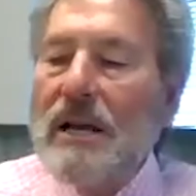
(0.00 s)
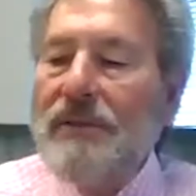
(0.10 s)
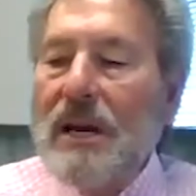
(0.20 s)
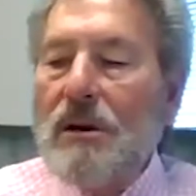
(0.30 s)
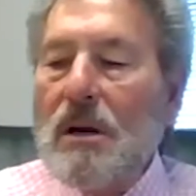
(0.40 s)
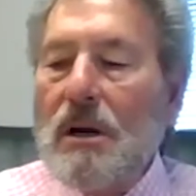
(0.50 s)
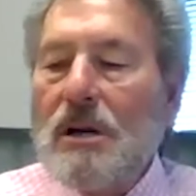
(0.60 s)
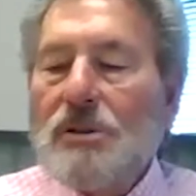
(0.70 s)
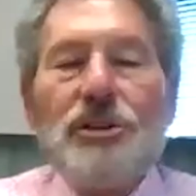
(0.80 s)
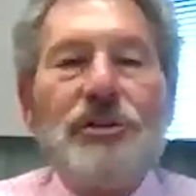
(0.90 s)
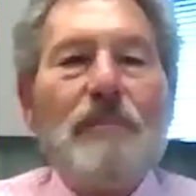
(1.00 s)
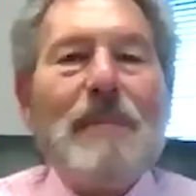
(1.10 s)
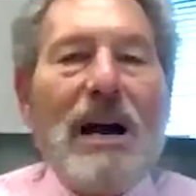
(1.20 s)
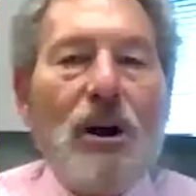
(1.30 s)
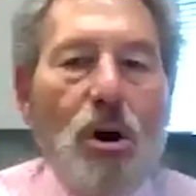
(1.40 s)
I think because you think
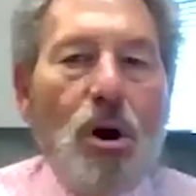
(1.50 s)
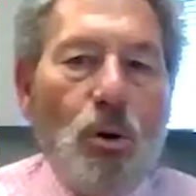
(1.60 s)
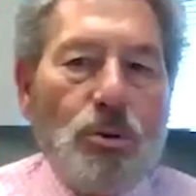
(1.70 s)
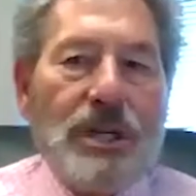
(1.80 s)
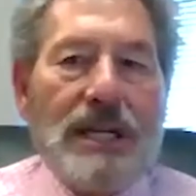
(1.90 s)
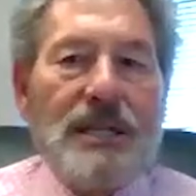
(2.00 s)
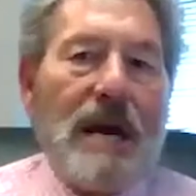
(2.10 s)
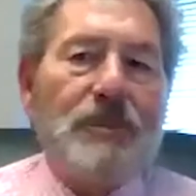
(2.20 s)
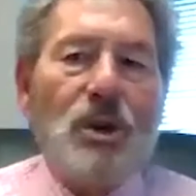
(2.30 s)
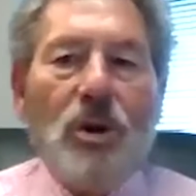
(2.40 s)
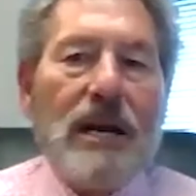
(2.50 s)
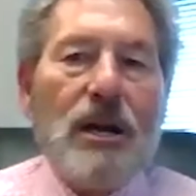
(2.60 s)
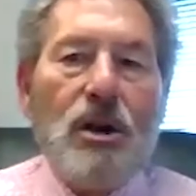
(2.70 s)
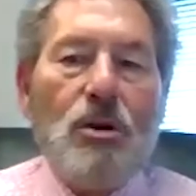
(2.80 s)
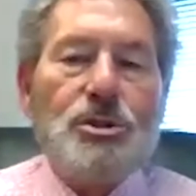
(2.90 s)
about goals, anytime you're trying
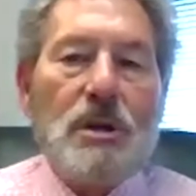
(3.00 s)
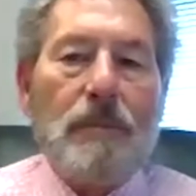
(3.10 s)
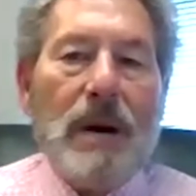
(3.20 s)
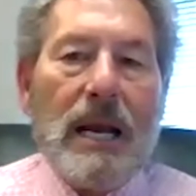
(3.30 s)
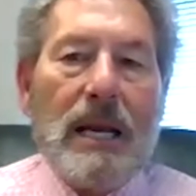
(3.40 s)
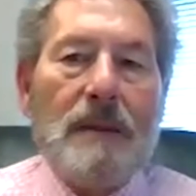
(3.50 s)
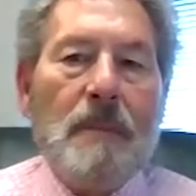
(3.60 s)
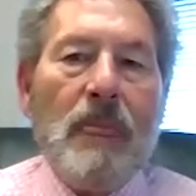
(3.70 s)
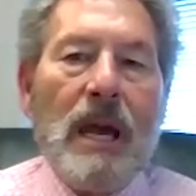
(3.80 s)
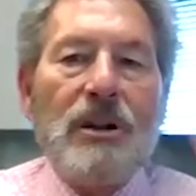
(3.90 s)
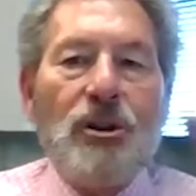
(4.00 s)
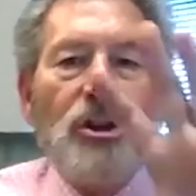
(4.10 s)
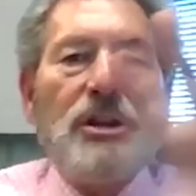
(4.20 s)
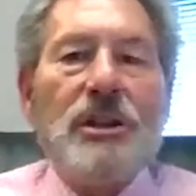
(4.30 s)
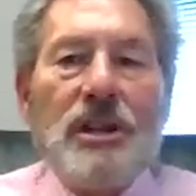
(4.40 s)
to coach somebody and you
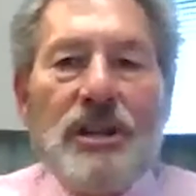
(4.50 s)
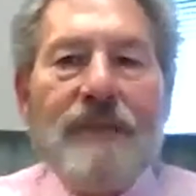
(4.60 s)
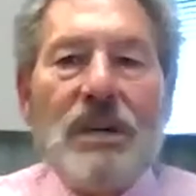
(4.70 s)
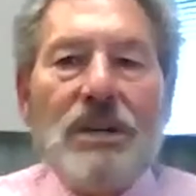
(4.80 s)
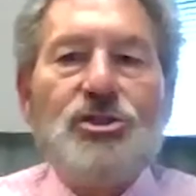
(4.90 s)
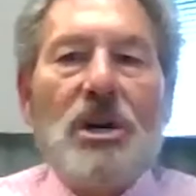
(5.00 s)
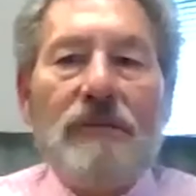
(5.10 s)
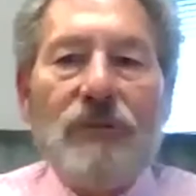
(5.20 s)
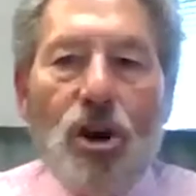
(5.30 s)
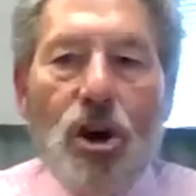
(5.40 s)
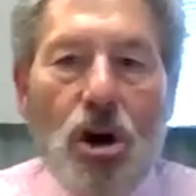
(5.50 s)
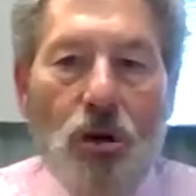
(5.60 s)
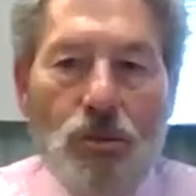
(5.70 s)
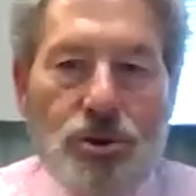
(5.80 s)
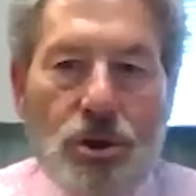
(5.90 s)
look at the definition of a
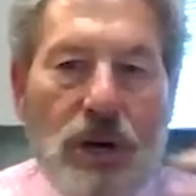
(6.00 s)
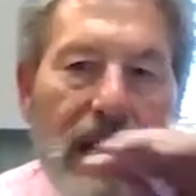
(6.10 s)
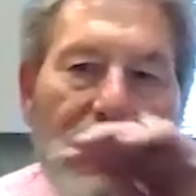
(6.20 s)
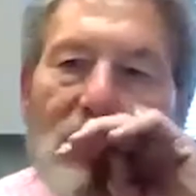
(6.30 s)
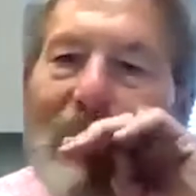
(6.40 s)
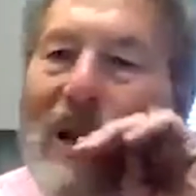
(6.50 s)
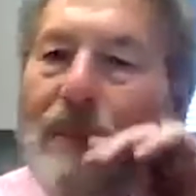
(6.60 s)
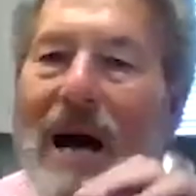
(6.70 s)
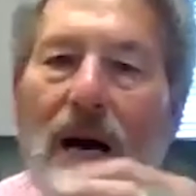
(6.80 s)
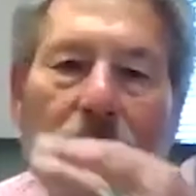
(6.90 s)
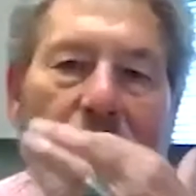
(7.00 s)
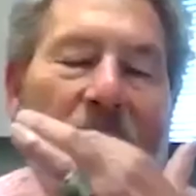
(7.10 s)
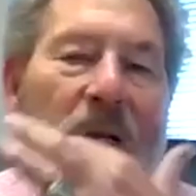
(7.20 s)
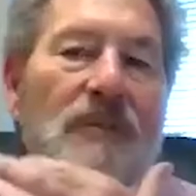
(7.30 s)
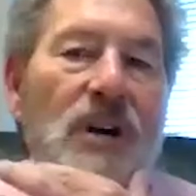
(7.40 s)
coach, okay, and you think about
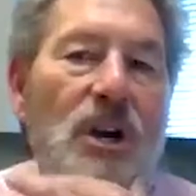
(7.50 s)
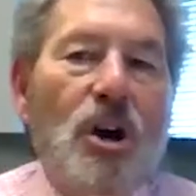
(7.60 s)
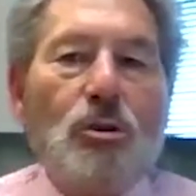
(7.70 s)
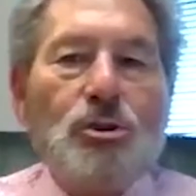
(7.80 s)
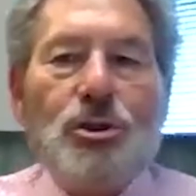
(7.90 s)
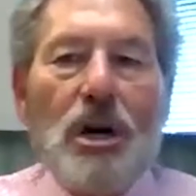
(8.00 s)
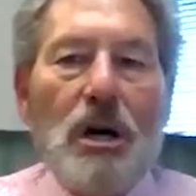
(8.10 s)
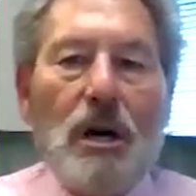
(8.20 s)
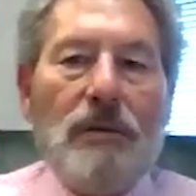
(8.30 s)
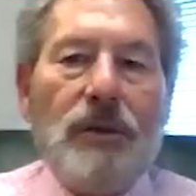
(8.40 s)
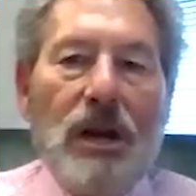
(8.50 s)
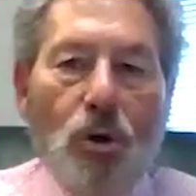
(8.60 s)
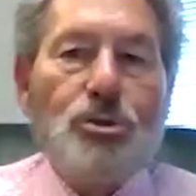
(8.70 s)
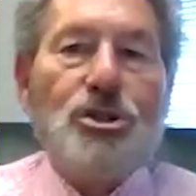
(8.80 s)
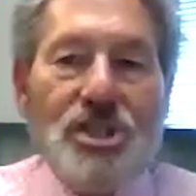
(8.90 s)
the coach, the
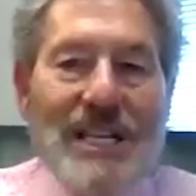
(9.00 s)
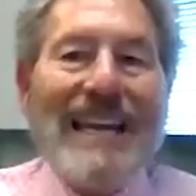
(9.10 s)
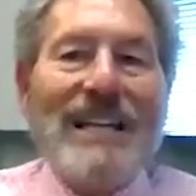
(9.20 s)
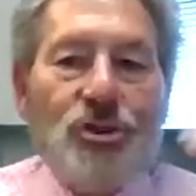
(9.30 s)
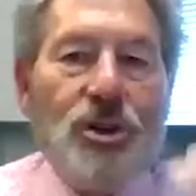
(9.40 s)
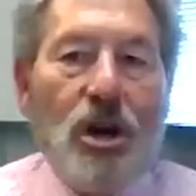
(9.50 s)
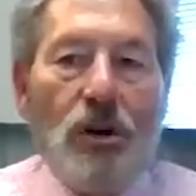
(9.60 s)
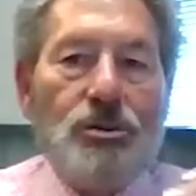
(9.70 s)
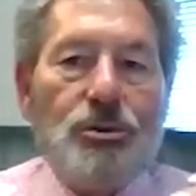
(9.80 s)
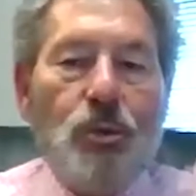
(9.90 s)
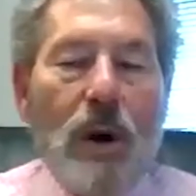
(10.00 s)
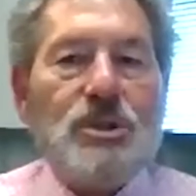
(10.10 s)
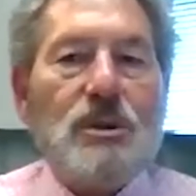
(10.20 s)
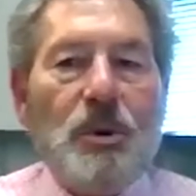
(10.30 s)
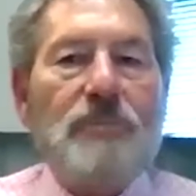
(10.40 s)
old stage coach, what
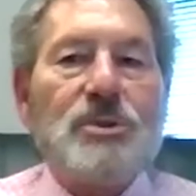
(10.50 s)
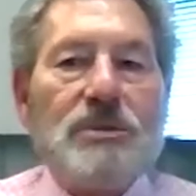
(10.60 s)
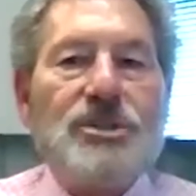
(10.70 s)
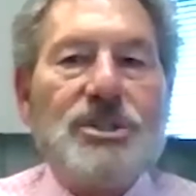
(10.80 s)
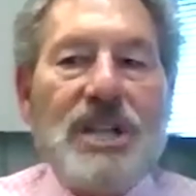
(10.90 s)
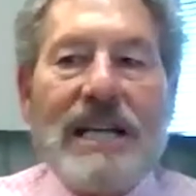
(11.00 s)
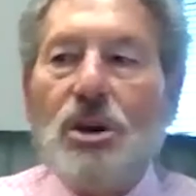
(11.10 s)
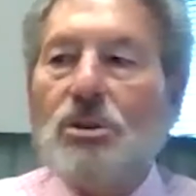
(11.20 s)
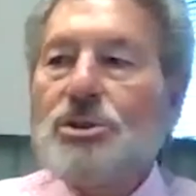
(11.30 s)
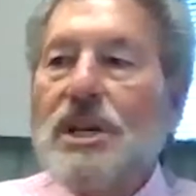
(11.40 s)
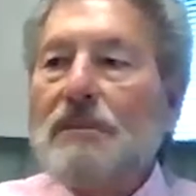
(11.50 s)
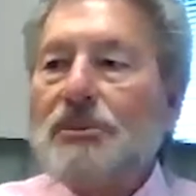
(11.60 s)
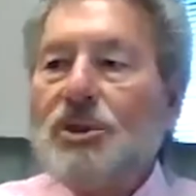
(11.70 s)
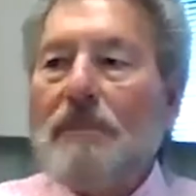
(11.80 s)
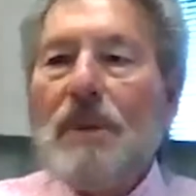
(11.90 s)
was the purpose of the stage coach? Get
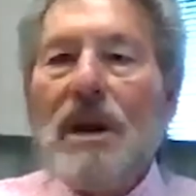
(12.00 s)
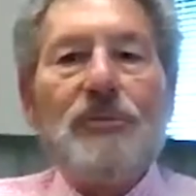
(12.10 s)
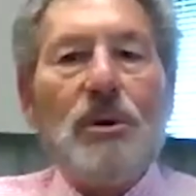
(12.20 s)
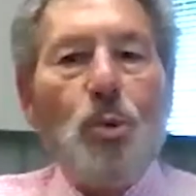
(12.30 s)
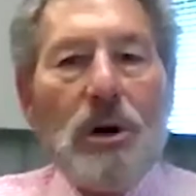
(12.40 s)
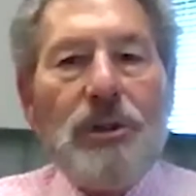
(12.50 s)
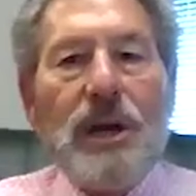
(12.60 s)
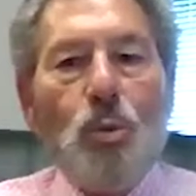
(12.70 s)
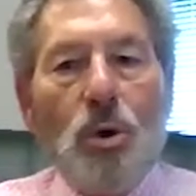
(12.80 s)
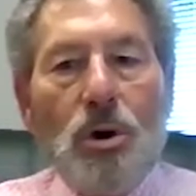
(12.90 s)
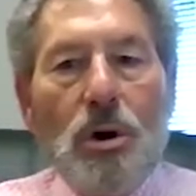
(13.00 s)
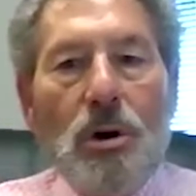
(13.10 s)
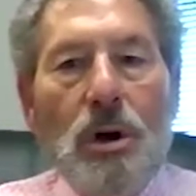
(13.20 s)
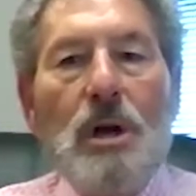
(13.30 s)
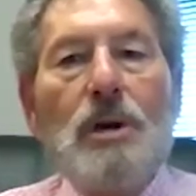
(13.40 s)
somebody from where they
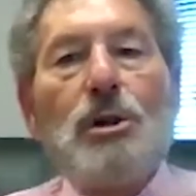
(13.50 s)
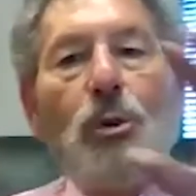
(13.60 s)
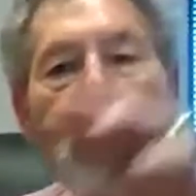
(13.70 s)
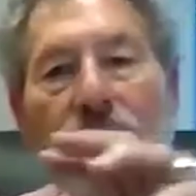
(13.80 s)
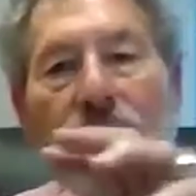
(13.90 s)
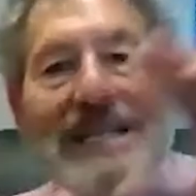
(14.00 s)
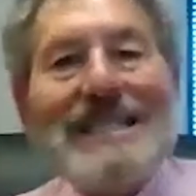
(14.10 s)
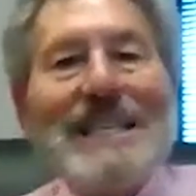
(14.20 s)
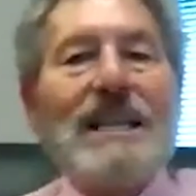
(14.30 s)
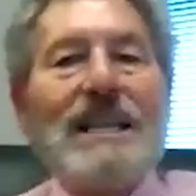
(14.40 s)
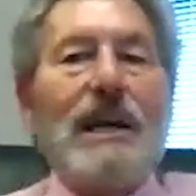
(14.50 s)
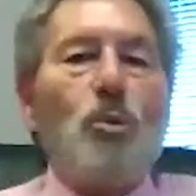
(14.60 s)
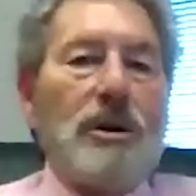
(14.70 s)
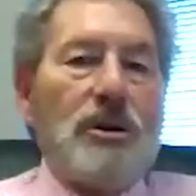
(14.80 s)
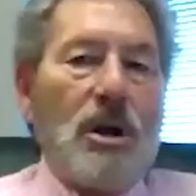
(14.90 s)
were to where they said they
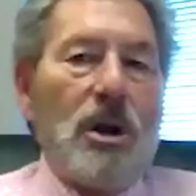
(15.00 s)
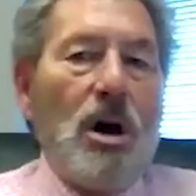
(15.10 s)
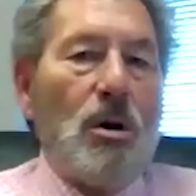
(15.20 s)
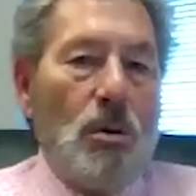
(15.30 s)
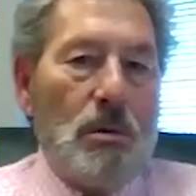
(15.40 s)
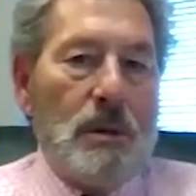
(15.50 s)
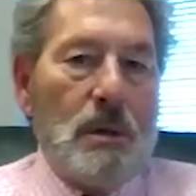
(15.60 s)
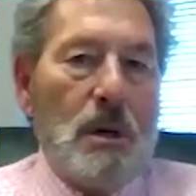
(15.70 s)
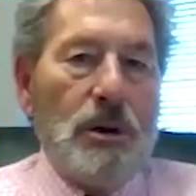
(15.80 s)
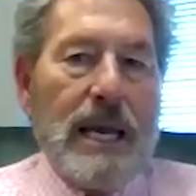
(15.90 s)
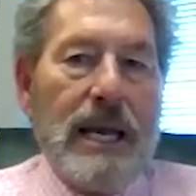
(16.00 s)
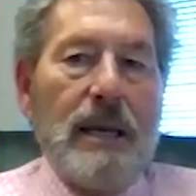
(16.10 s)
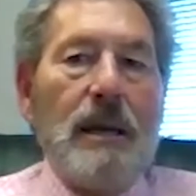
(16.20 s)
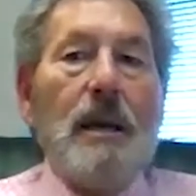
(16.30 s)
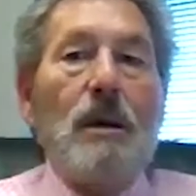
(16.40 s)
wanted to go.
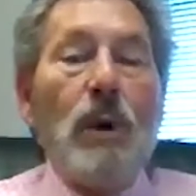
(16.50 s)
Okay.